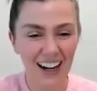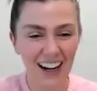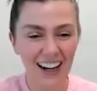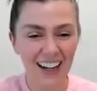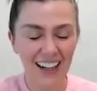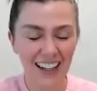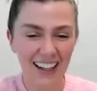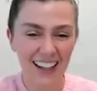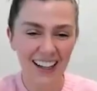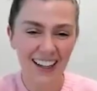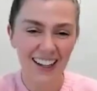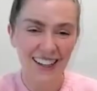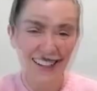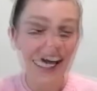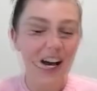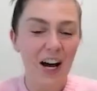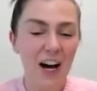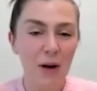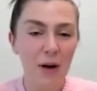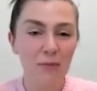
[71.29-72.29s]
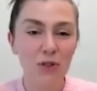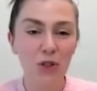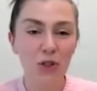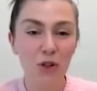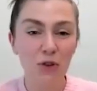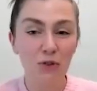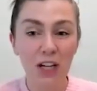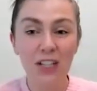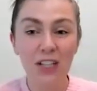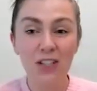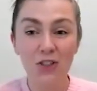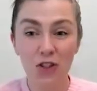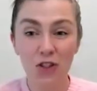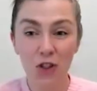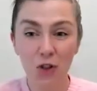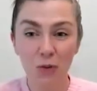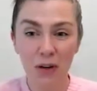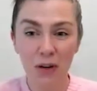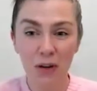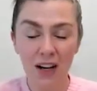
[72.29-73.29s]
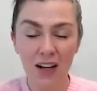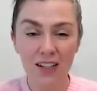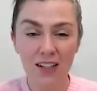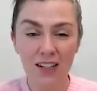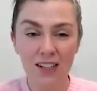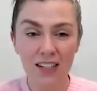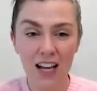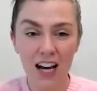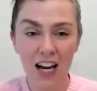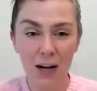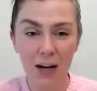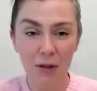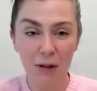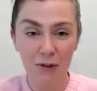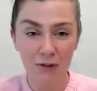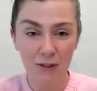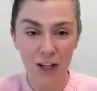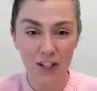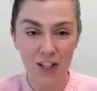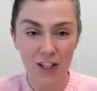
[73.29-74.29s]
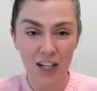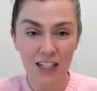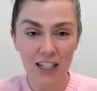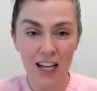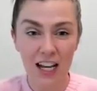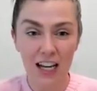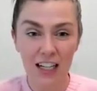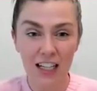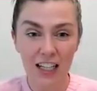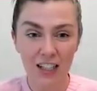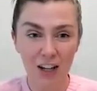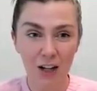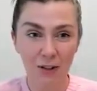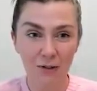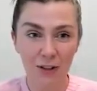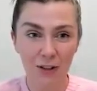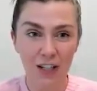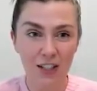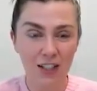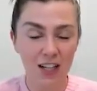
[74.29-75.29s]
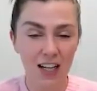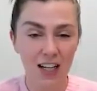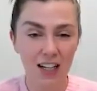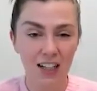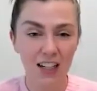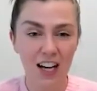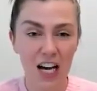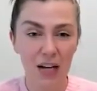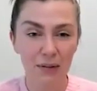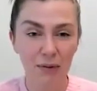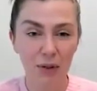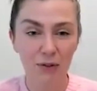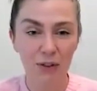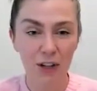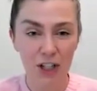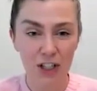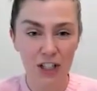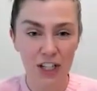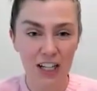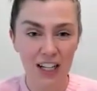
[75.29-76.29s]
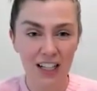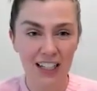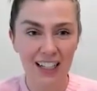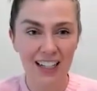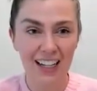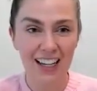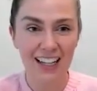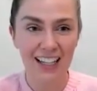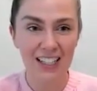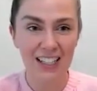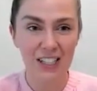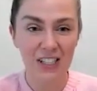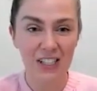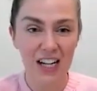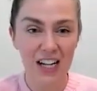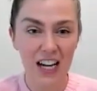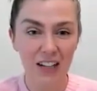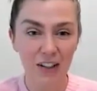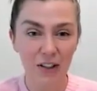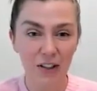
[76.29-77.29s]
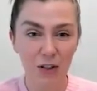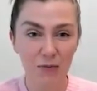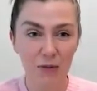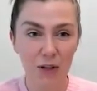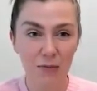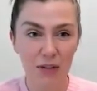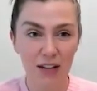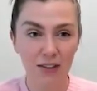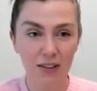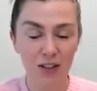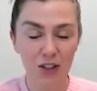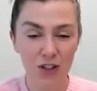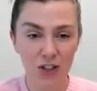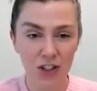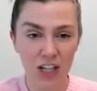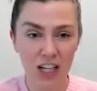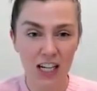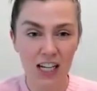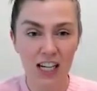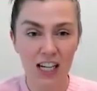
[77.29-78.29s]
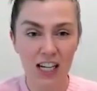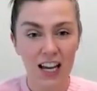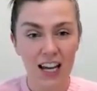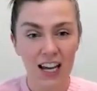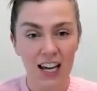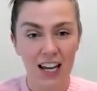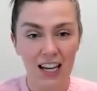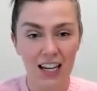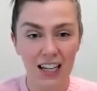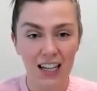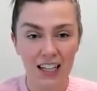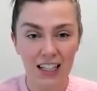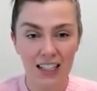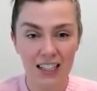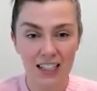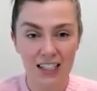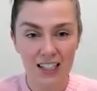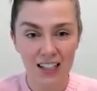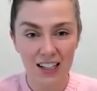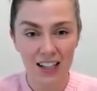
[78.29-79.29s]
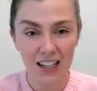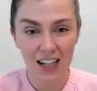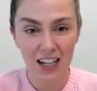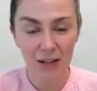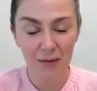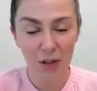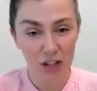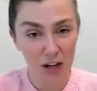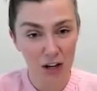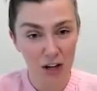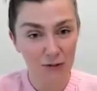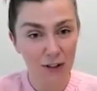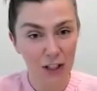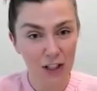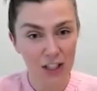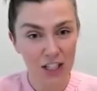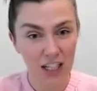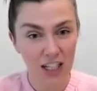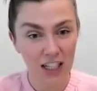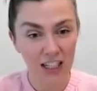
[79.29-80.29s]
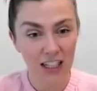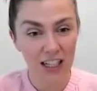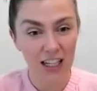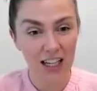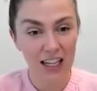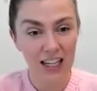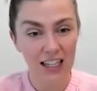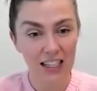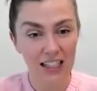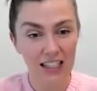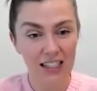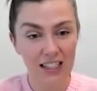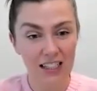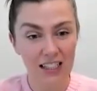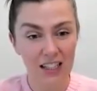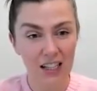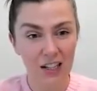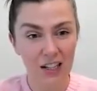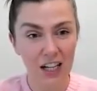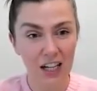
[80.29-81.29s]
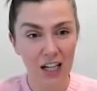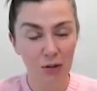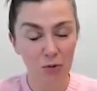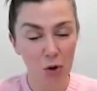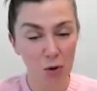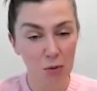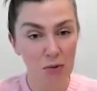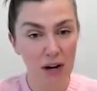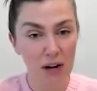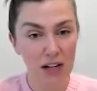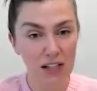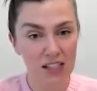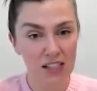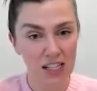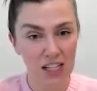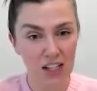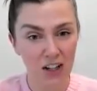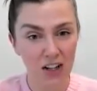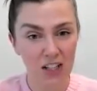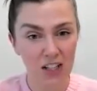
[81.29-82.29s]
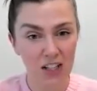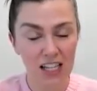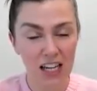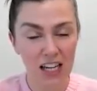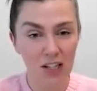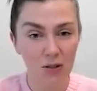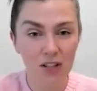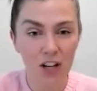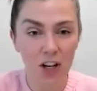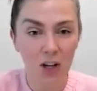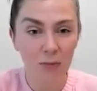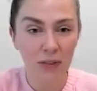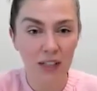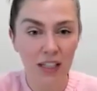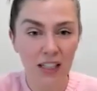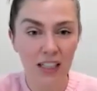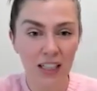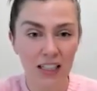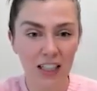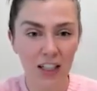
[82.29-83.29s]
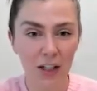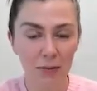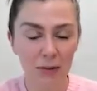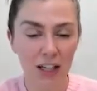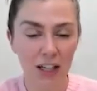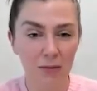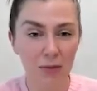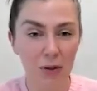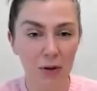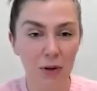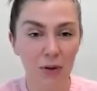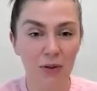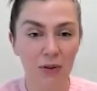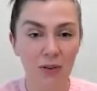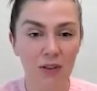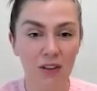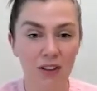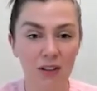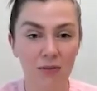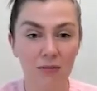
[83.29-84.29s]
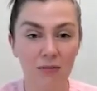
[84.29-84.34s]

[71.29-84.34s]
here. So you've written 2 books, a fiction and a nonfiction. Your fiction is titled Meet Me at the Tree, and your nonfiction is Ruby Red Sneakers. Can you tell me a little bit of both?